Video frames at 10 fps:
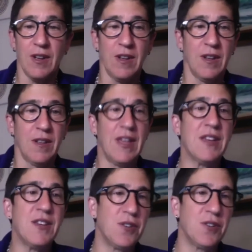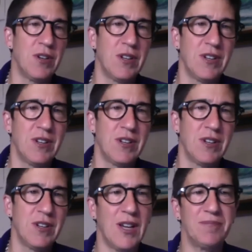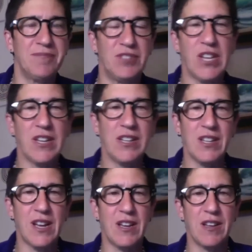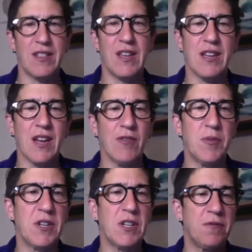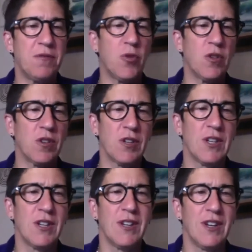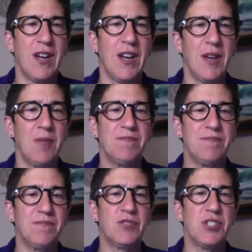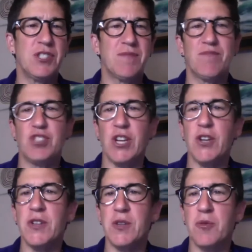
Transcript: Thank you, Jenny, and I thank everybody for just sharing